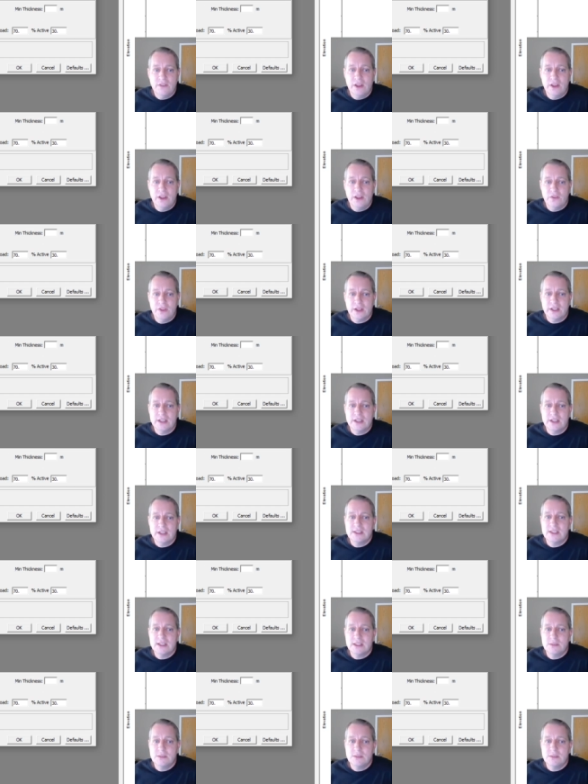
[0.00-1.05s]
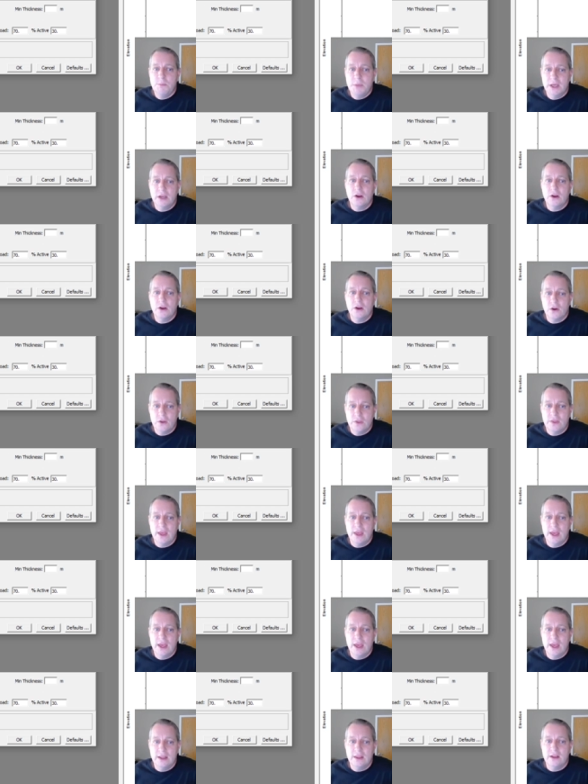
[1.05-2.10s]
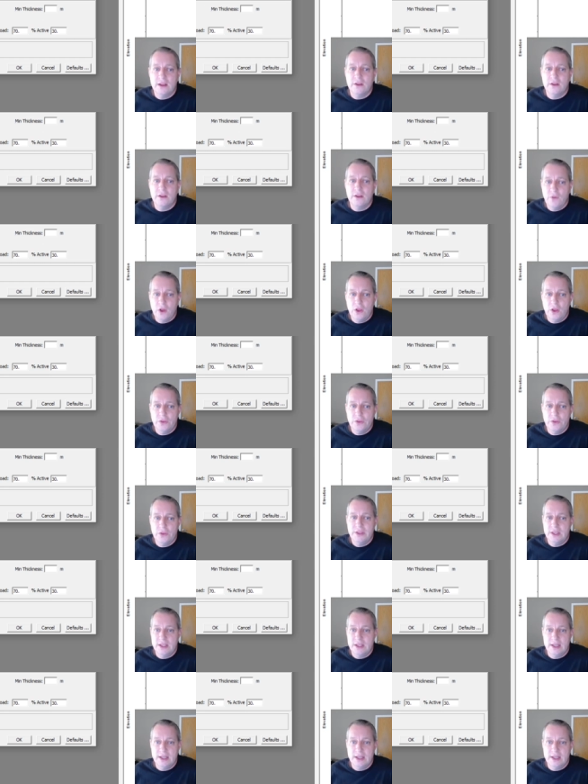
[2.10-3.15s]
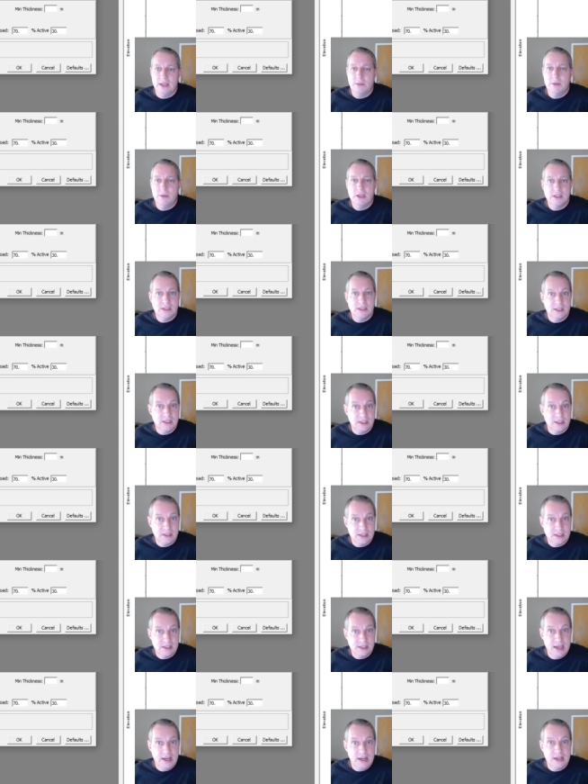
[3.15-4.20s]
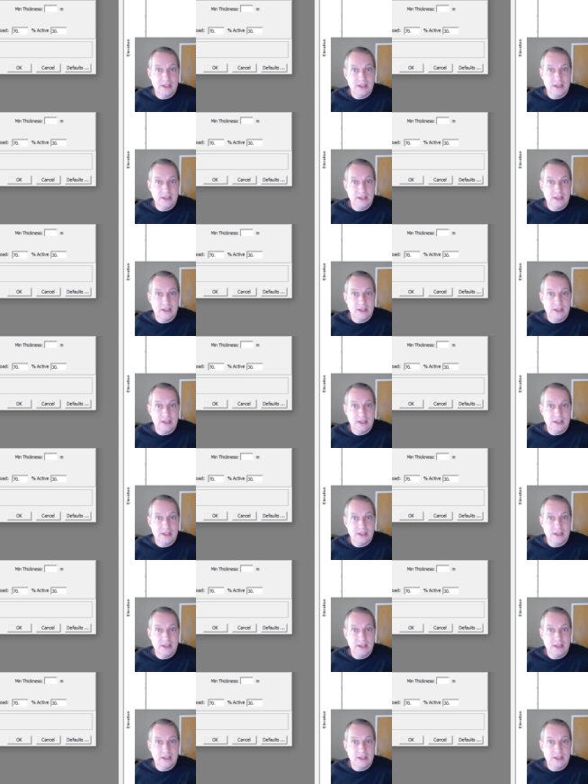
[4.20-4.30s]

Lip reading: layer thickness that's bigger than the default D90 because this is sand,